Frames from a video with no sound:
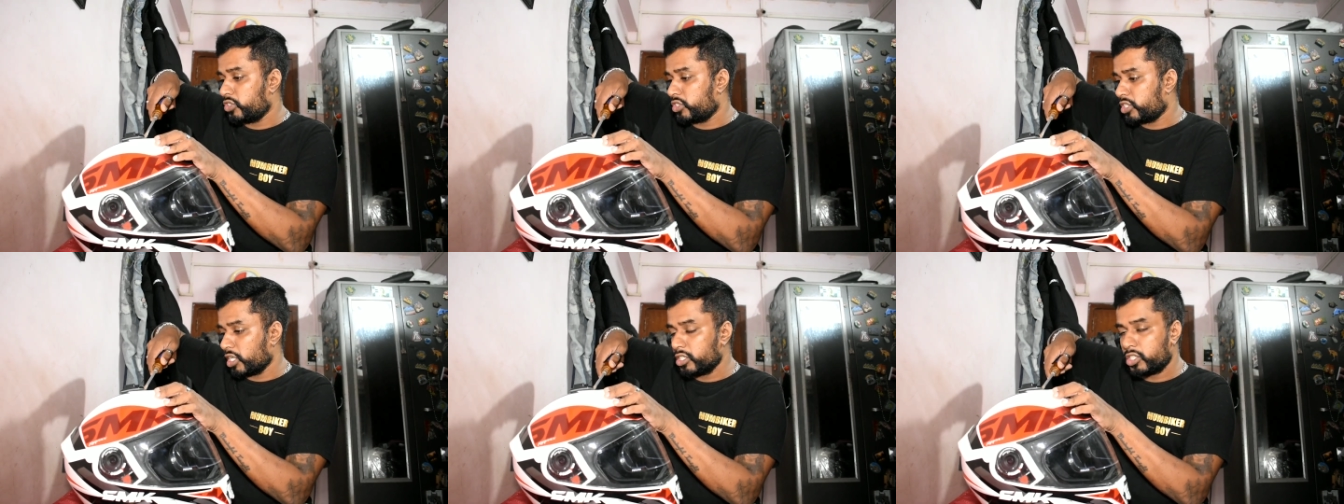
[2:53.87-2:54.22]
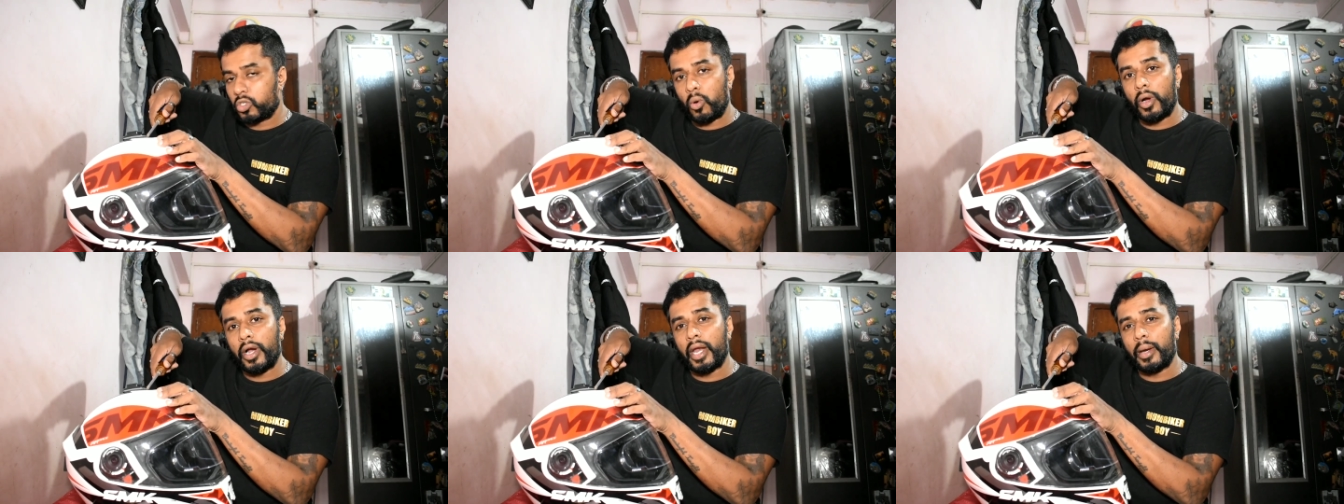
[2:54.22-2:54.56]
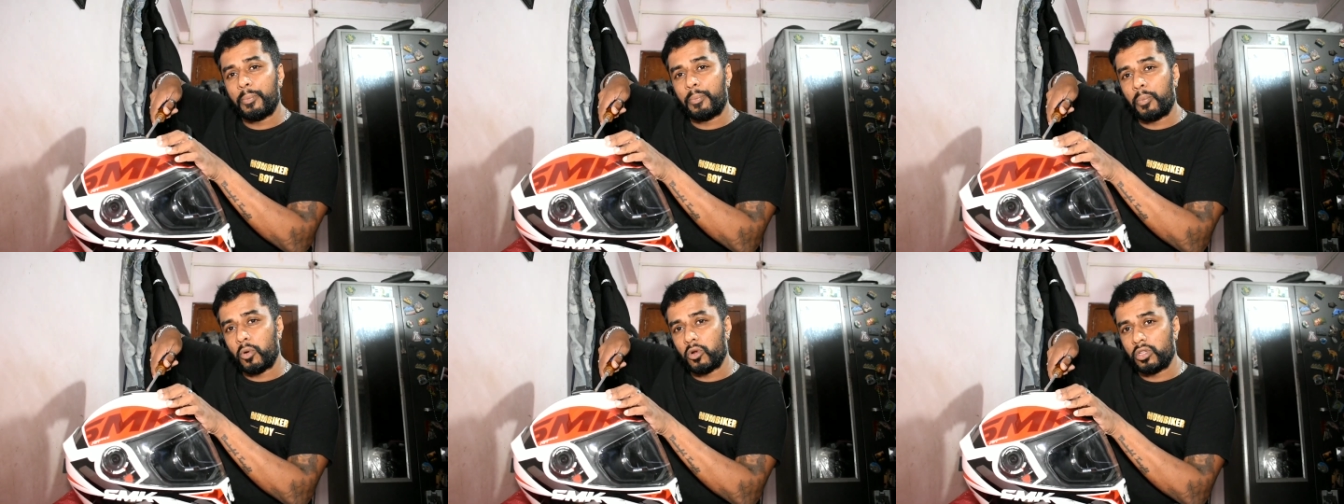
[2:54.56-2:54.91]
just go ahead
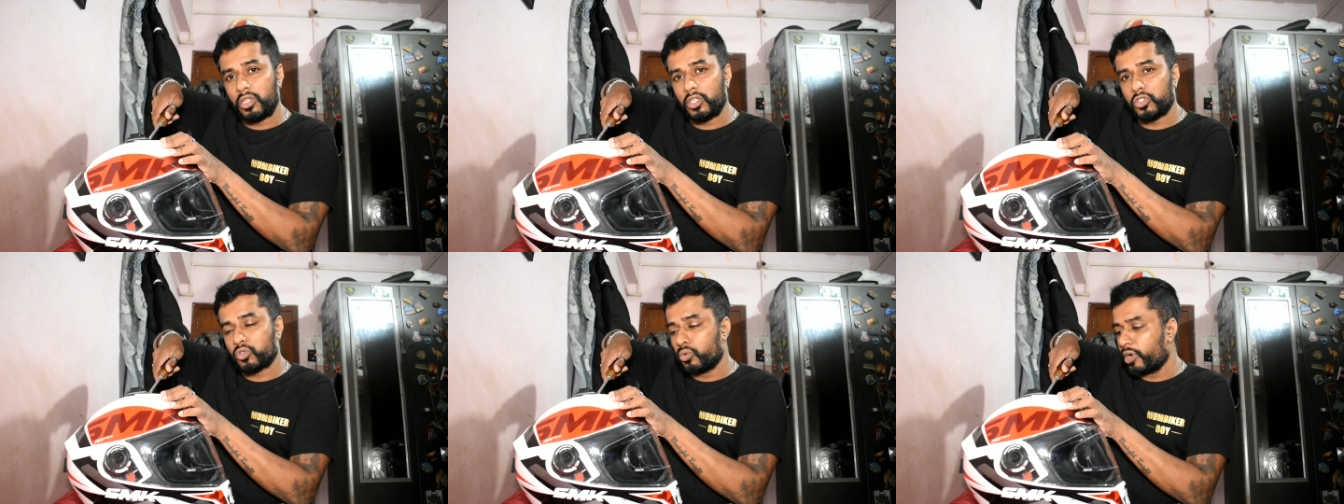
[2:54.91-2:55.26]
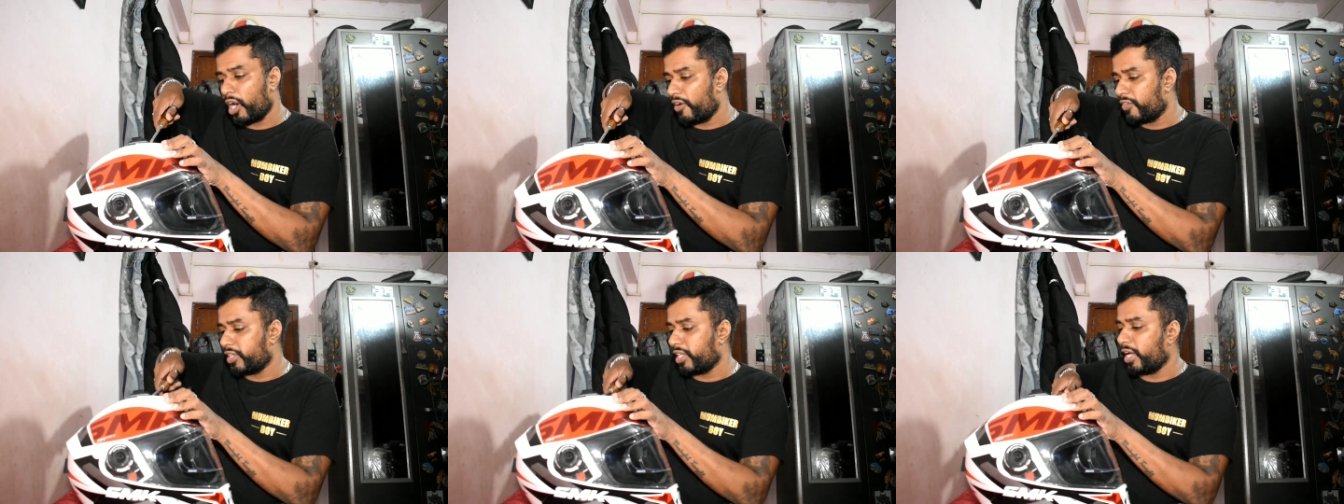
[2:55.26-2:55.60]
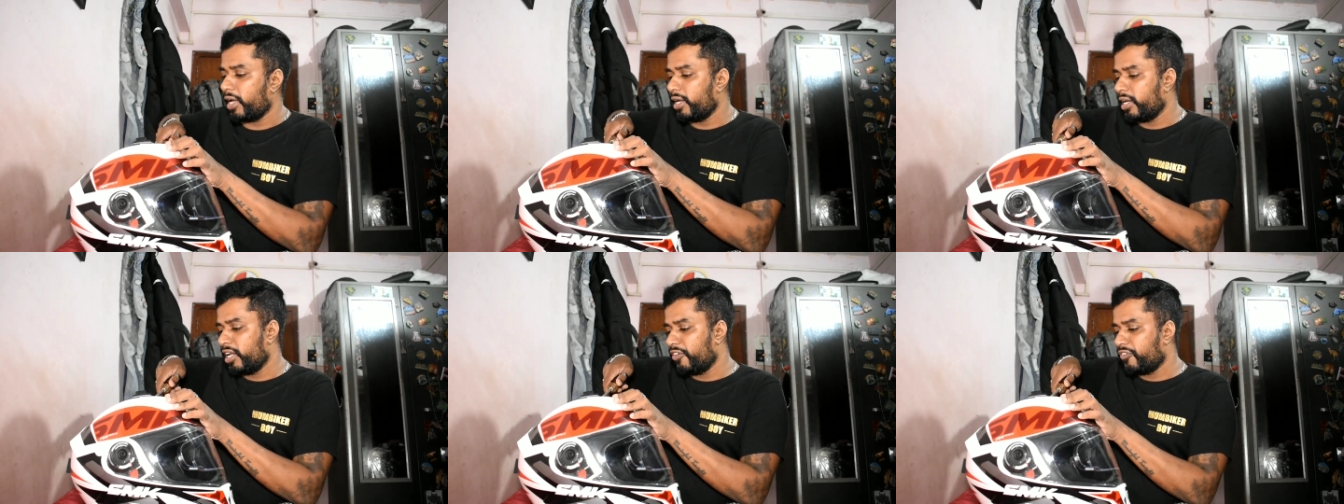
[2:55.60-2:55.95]
and put the screwdriver there
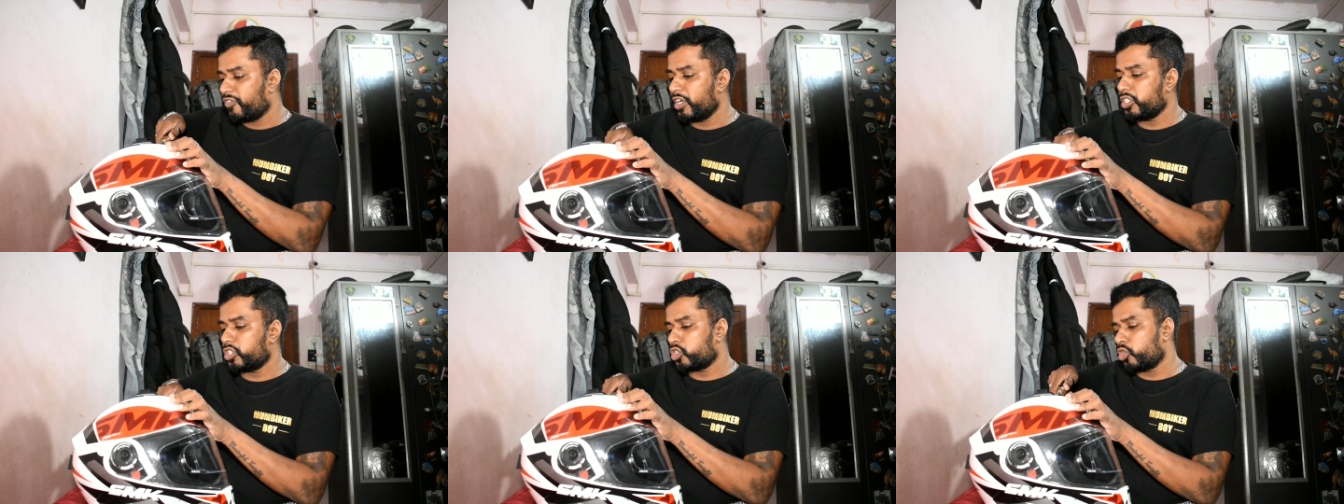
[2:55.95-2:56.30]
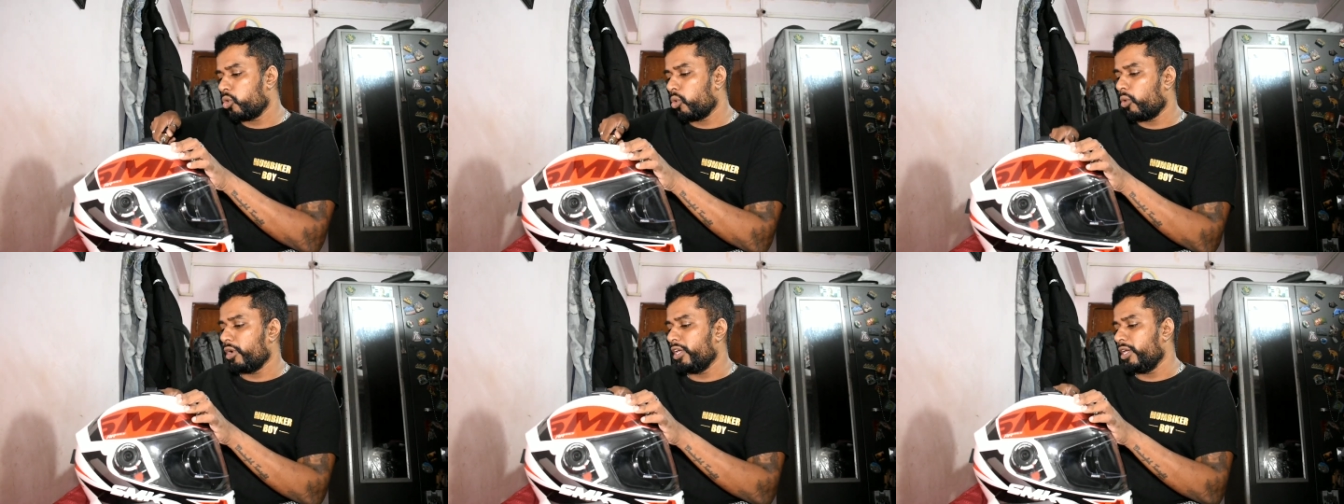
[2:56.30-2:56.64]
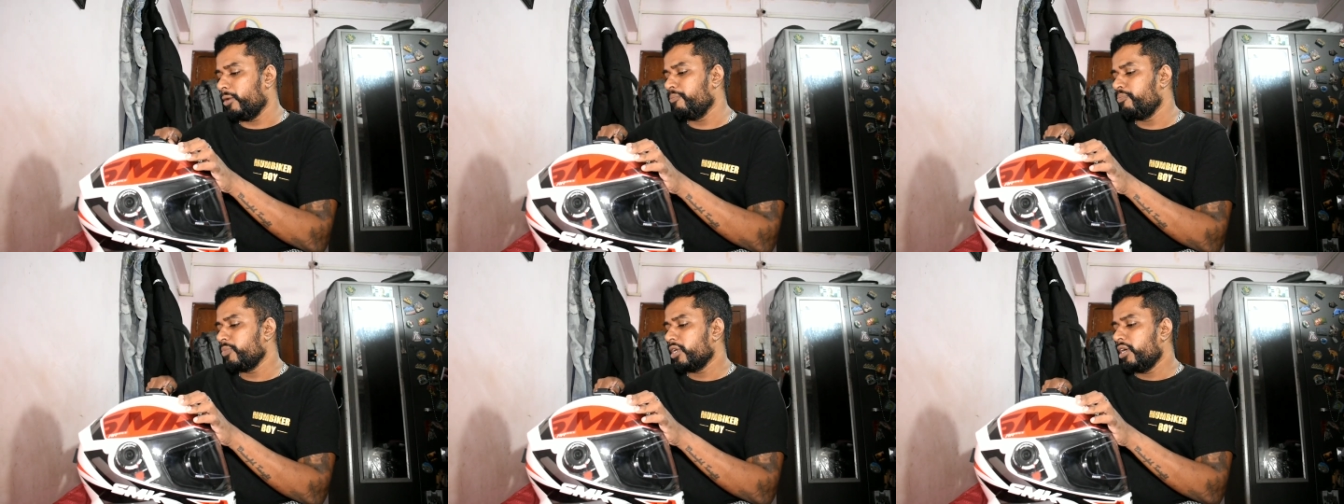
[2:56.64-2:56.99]
and lift it slowly.